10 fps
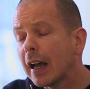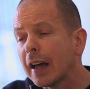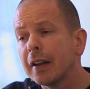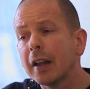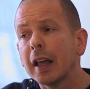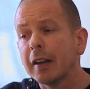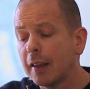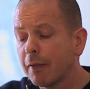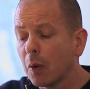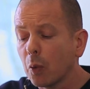
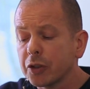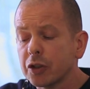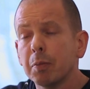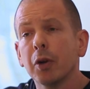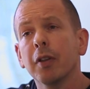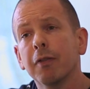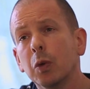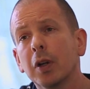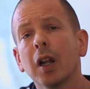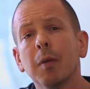And if I was to put the
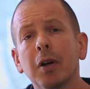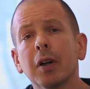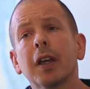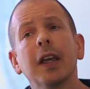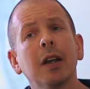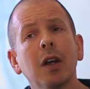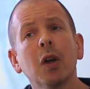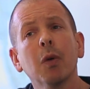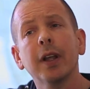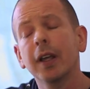full colour Burger King
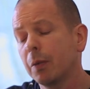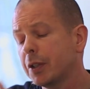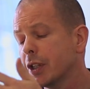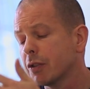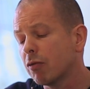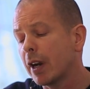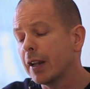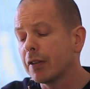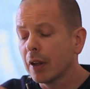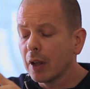logo on here, which is
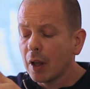red,